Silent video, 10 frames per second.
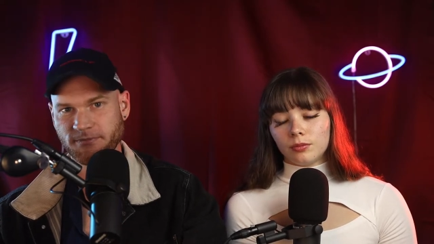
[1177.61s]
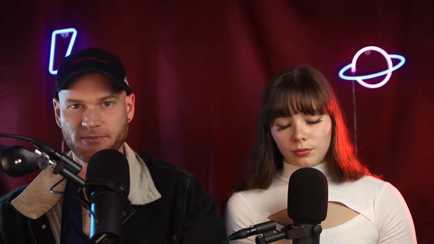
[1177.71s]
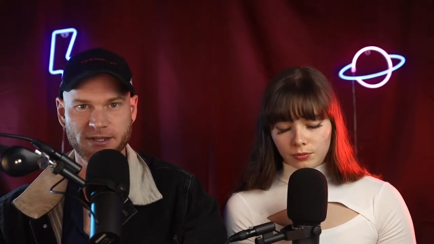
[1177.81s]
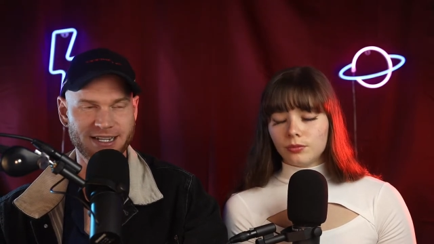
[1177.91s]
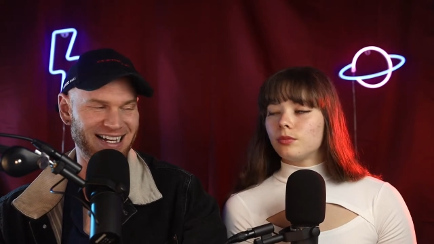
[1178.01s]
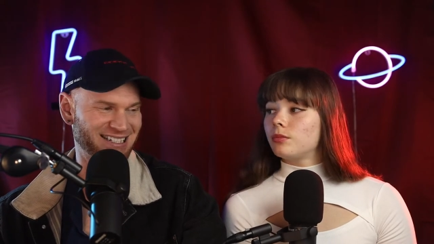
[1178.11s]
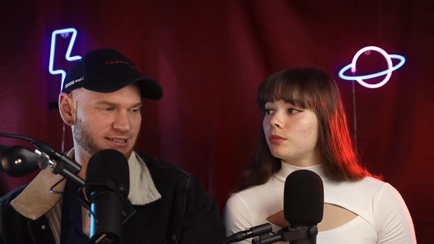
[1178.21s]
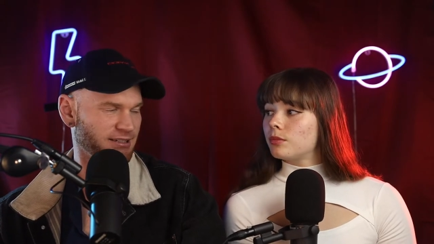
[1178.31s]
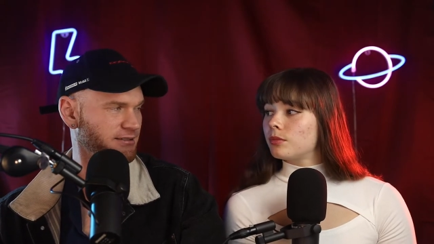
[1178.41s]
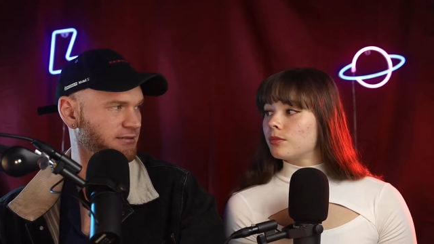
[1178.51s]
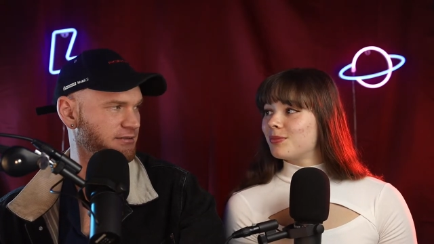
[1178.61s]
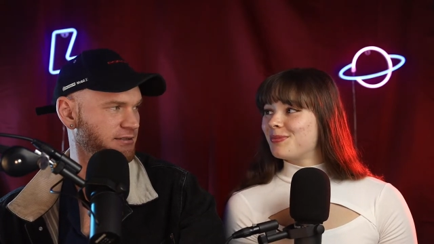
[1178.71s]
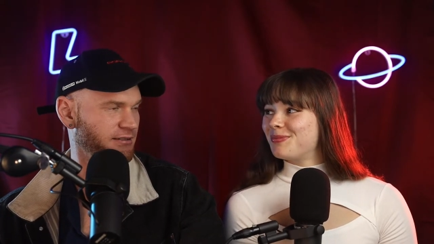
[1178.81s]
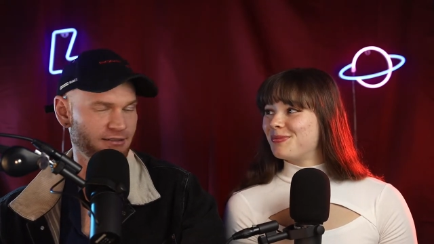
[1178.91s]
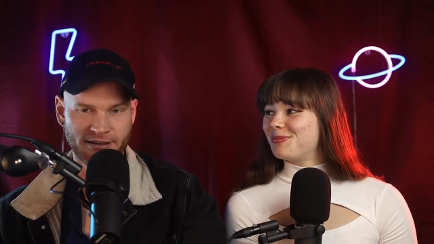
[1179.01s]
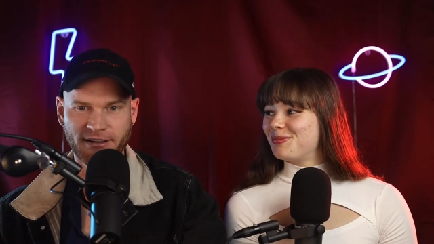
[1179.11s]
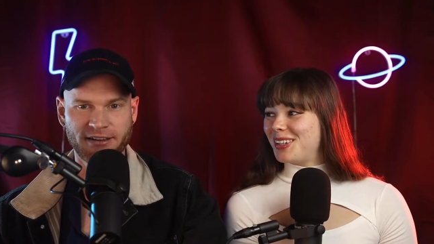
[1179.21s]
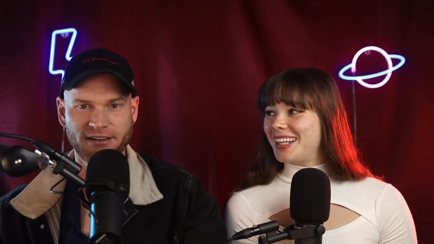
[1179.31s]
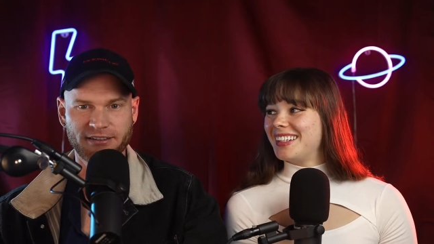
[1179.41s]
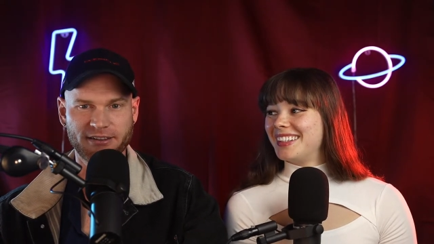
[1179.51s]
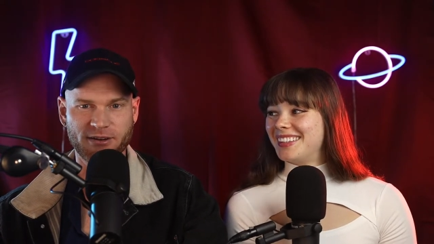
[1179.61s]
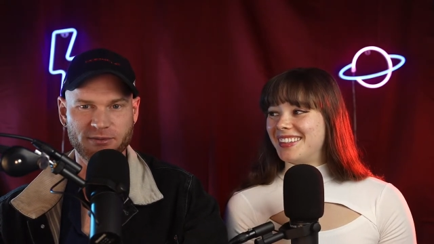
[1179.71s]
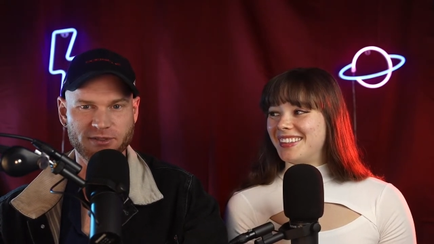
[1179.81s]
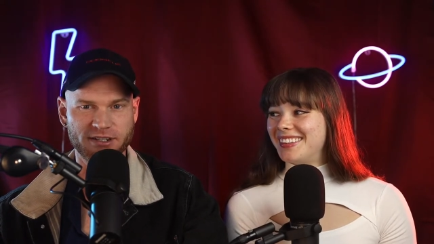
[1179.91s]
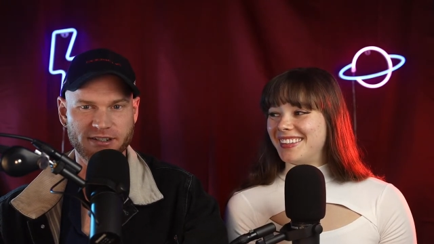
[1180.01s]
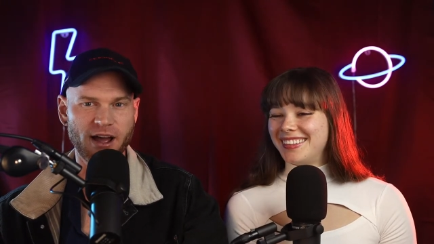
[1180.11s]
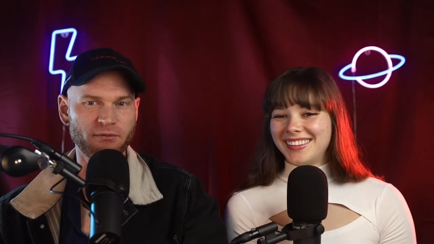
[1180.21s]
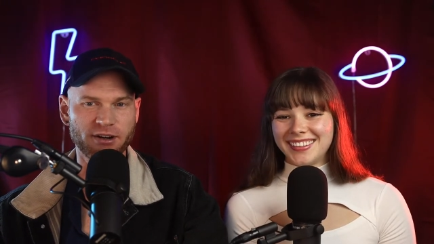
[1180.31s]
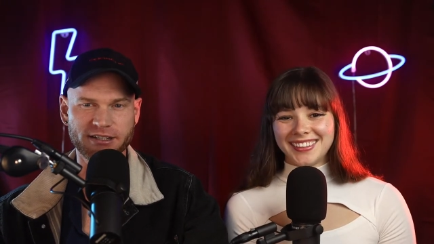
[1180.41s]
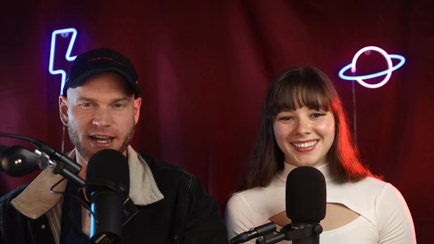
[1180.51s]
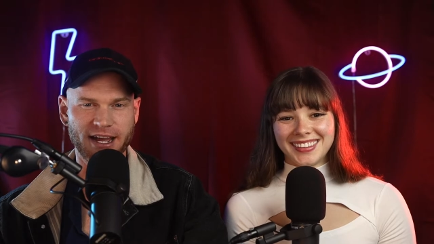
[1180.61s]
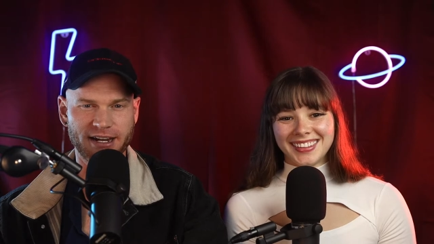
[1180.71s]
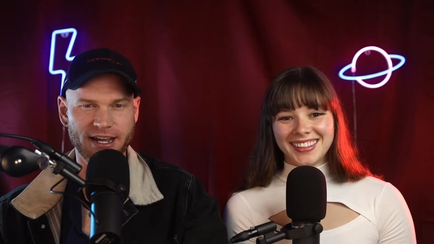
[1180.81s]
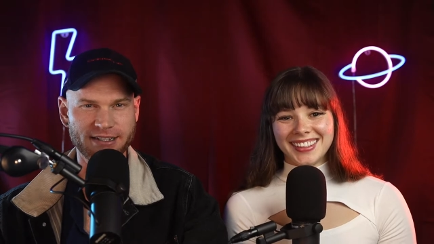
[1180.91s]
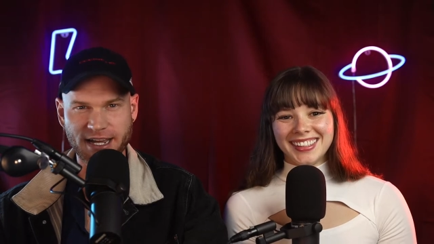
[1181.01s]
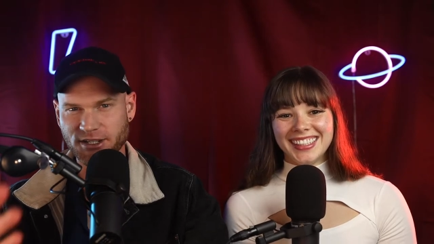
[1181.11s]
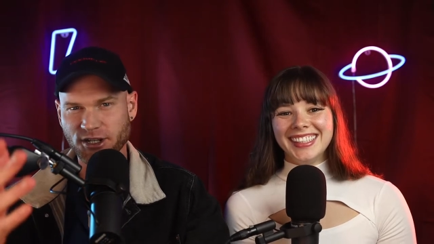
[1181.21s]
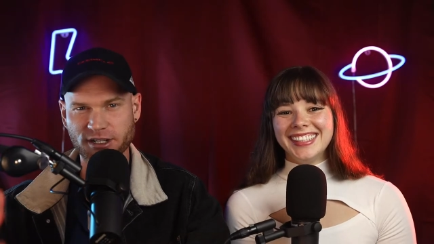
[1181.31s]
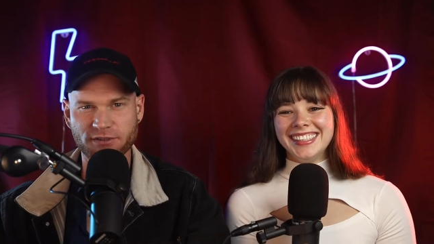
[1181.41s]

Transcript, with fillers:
Speaker 1: Mm-hmm. It's a hard sentence very terrible sentence. I'm very tired, guys. I just